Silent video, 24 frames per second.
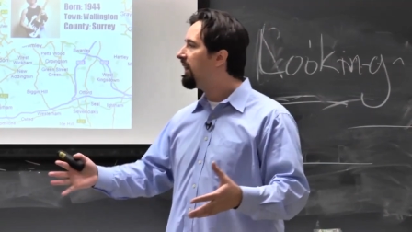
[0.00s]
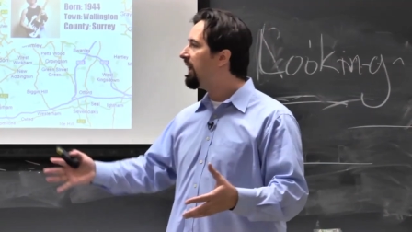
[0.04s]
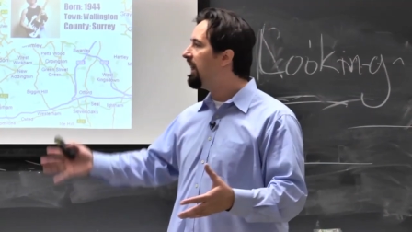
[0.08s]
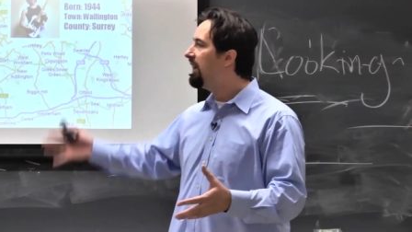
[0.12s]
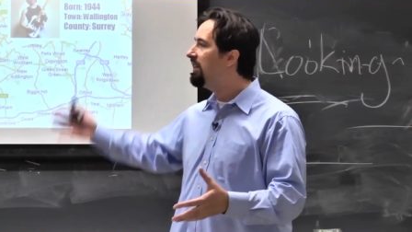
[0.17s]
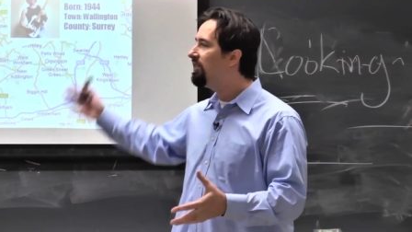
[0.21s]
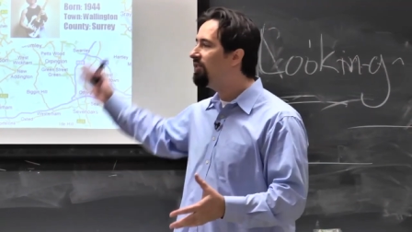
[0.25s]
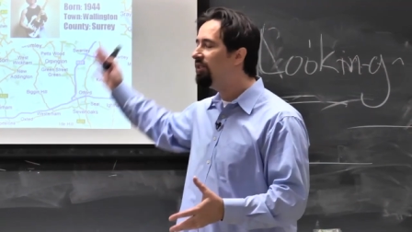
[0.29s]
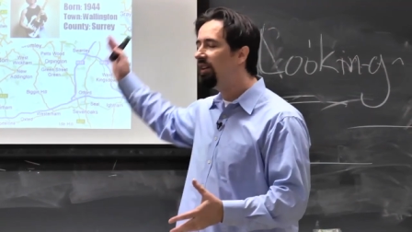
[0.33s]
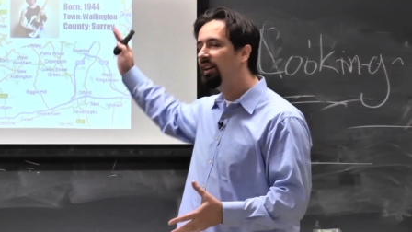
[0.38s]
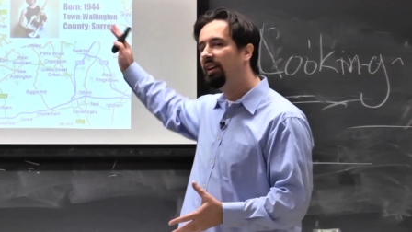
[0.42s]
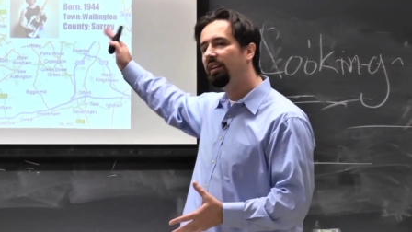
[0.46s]

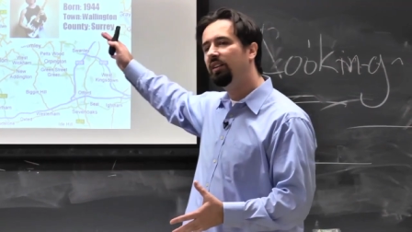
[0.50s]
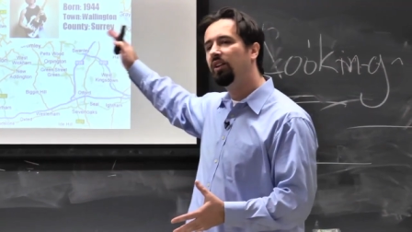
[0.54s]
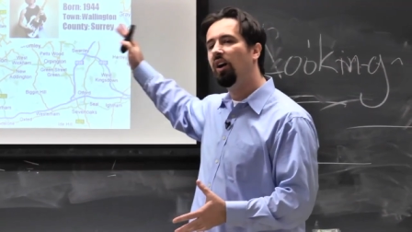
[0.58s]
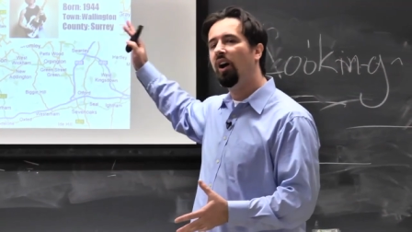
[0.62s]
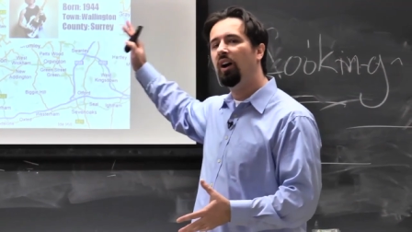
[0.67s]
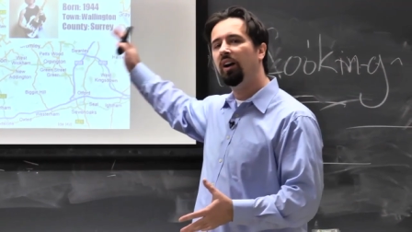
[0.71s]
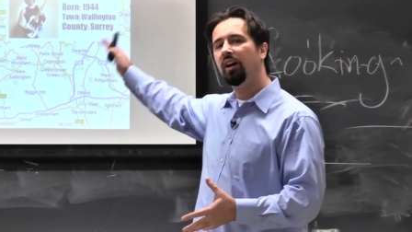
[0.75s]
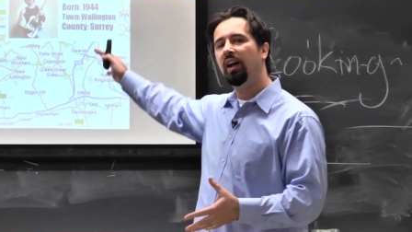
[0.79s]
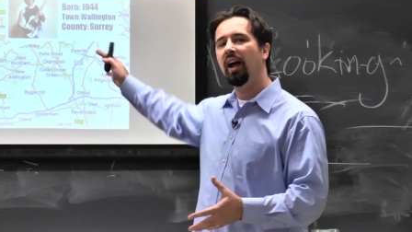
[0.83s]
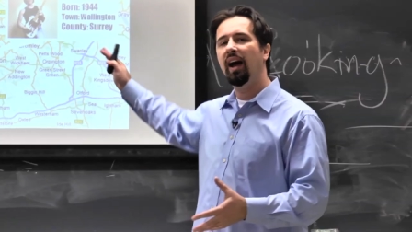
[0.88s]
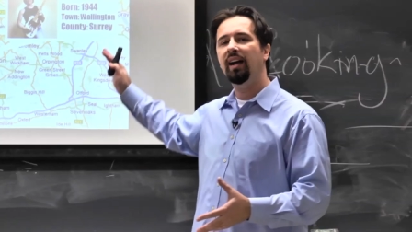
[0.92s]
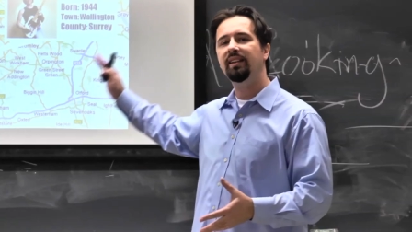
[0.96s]
into
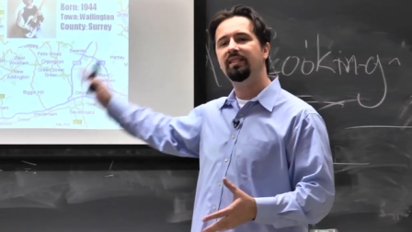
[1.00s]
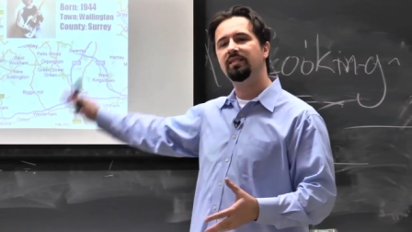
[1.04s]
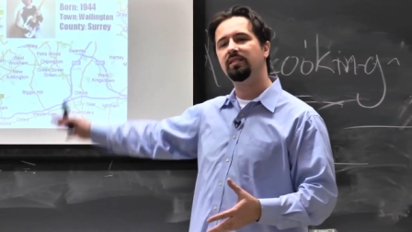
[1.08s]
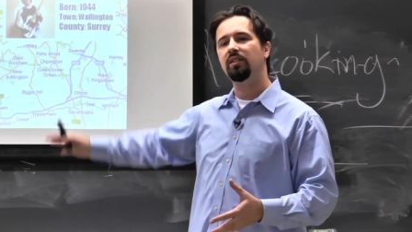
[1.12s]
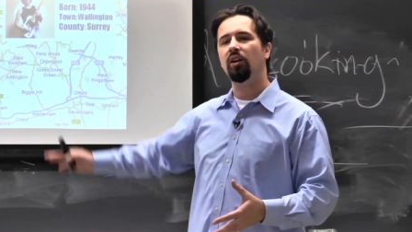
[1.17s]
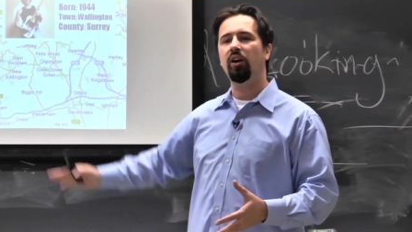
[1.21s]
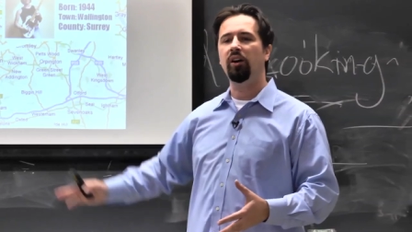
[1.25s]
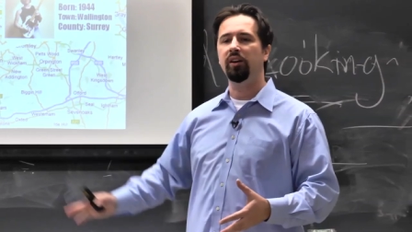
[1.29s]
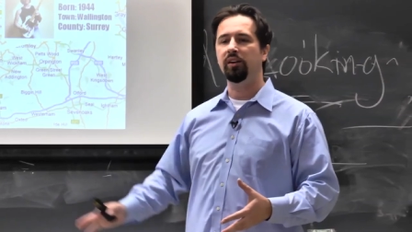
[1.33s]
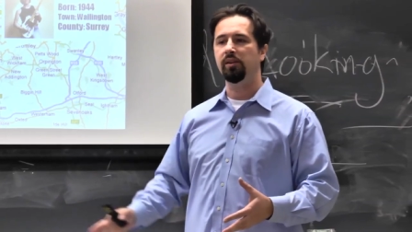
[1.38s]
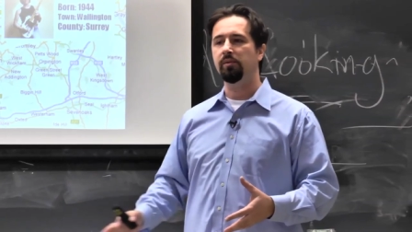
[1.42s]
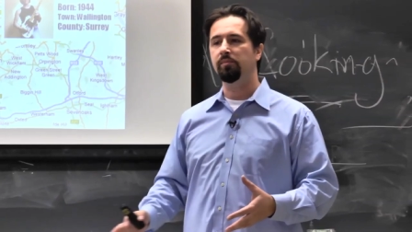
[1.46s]
Guitar God
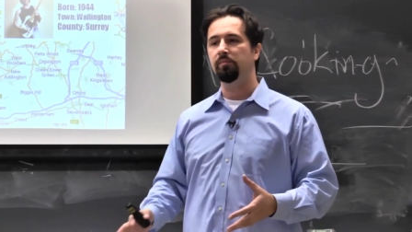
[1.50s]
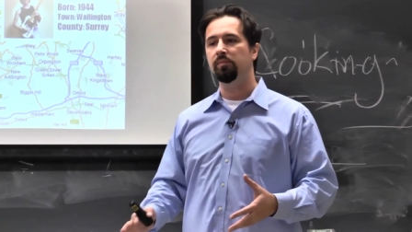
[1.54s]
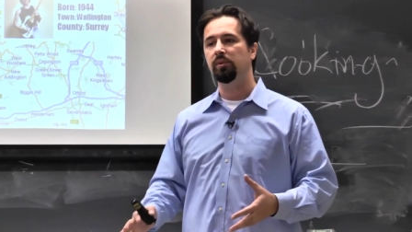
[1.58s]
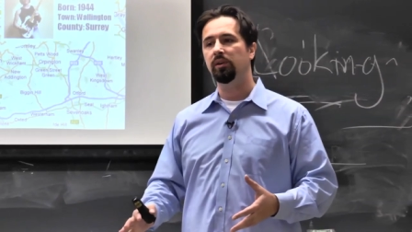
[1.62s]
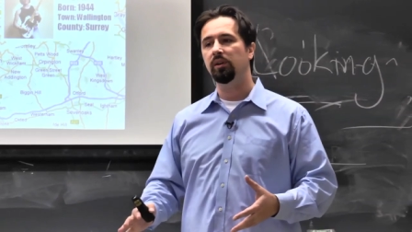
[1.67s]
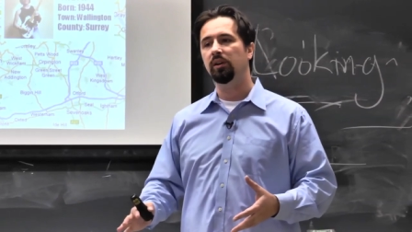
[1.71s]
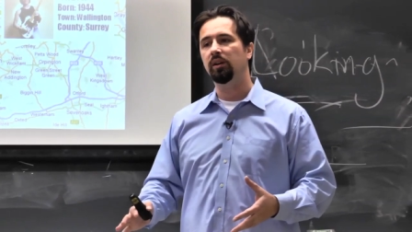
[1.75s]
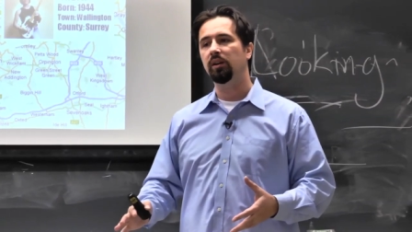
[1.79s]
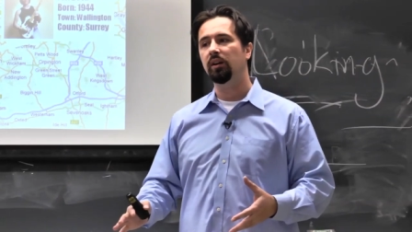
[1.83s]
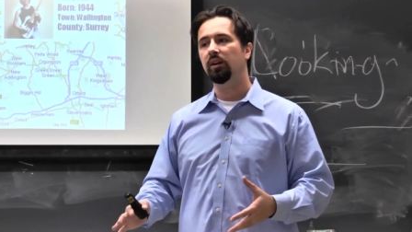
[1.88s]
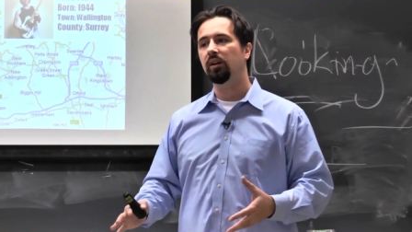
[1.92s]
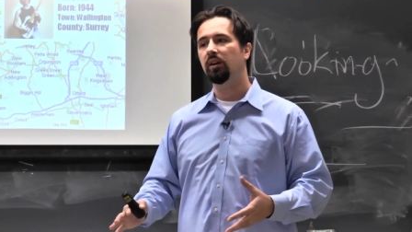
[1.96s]
stardom
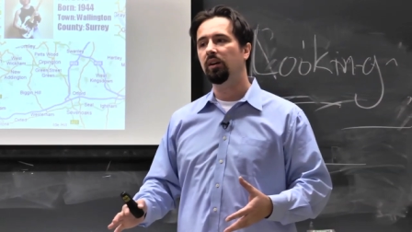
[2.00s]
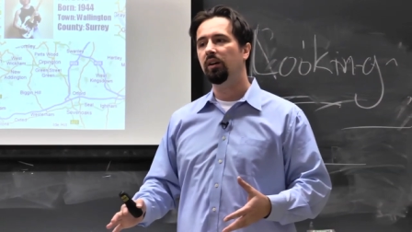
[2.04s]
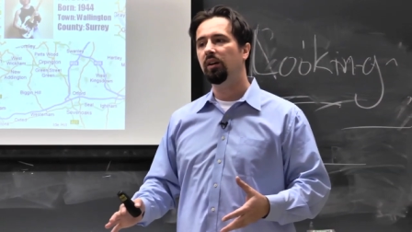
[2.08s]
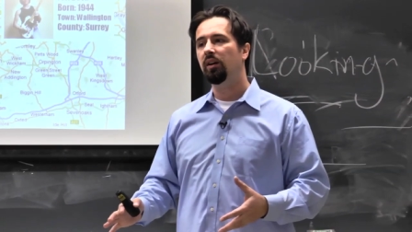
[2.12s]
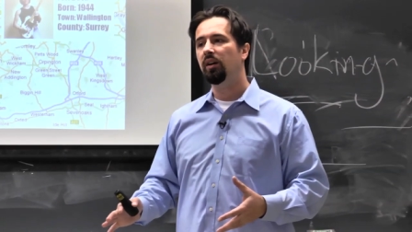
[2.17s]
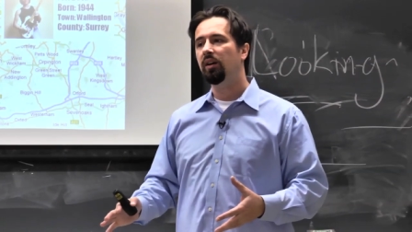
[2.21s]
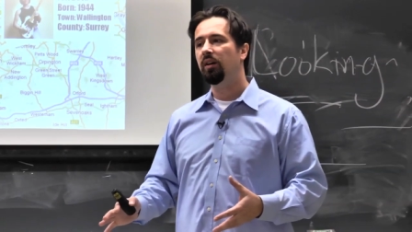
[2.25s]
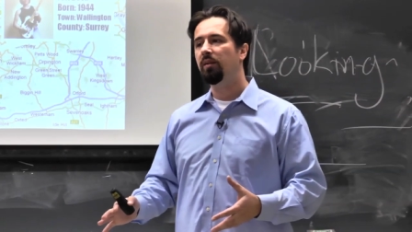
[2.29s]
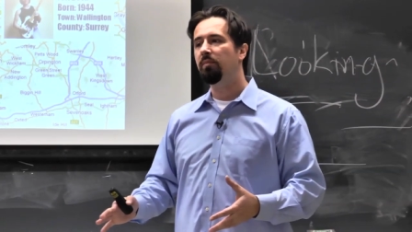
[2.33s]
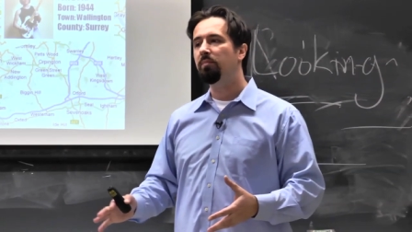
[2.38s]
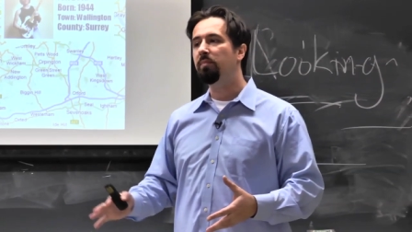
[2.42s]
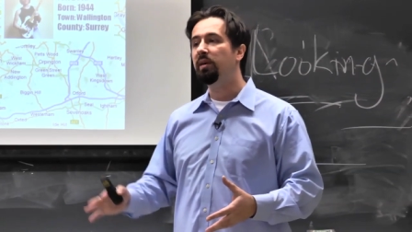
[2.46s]

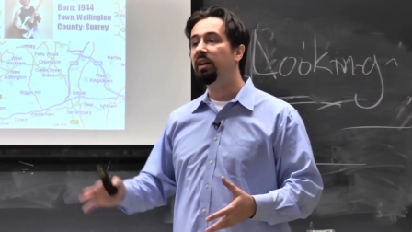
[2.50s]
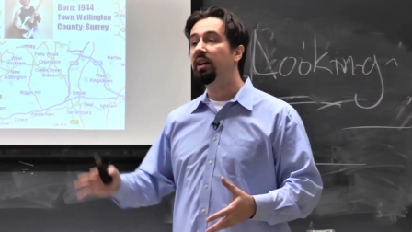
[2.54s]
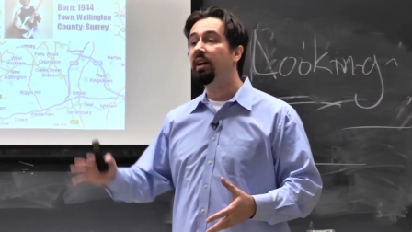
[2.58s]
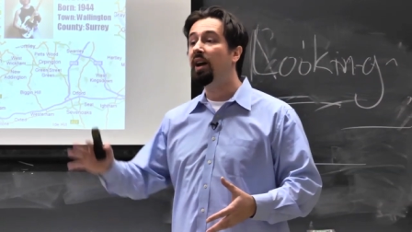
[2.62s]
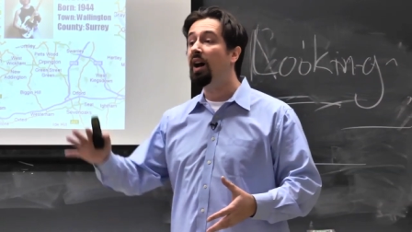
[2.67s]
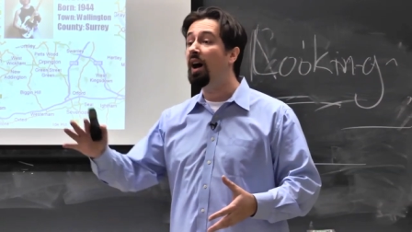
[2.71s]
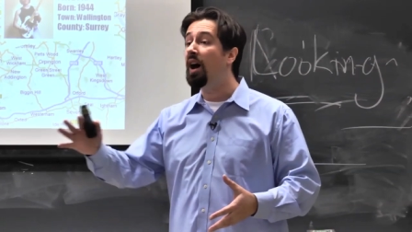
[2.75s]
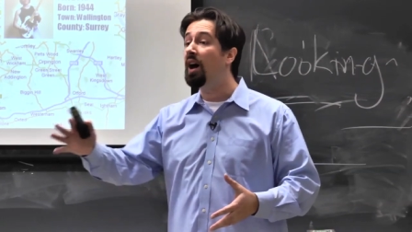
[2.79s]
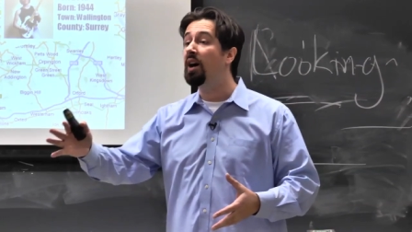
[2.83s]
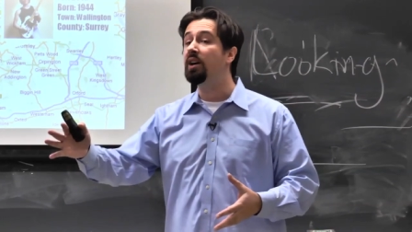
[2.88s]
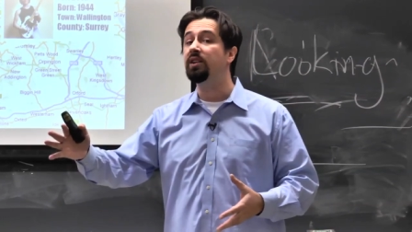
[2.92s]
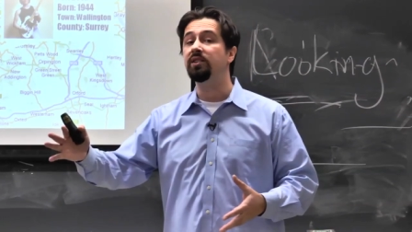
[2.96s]

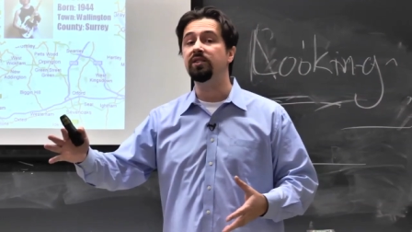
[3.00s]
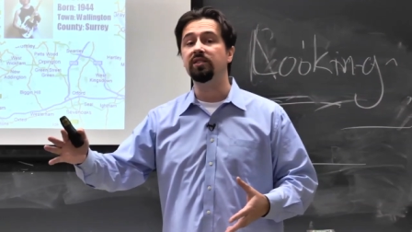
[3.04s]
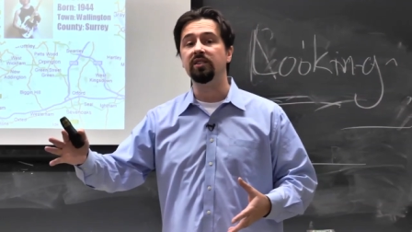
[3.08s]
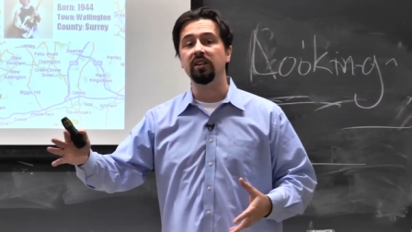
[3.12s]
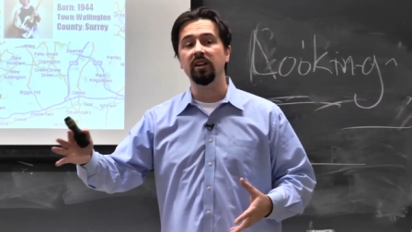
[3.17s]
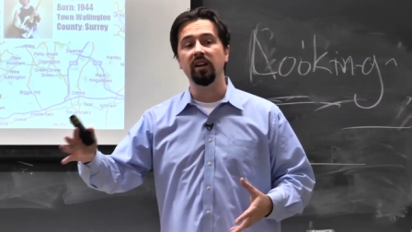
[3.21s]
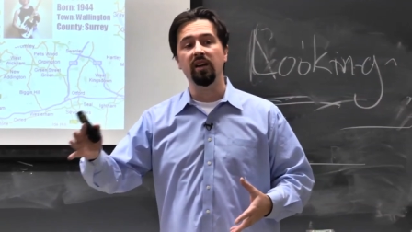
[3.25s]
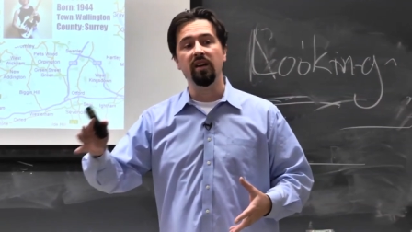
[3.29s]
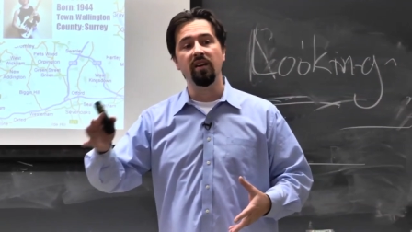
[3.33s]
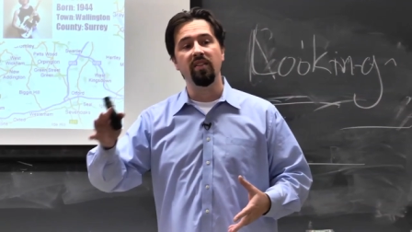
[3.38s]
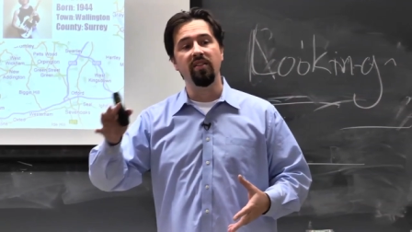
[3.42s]
because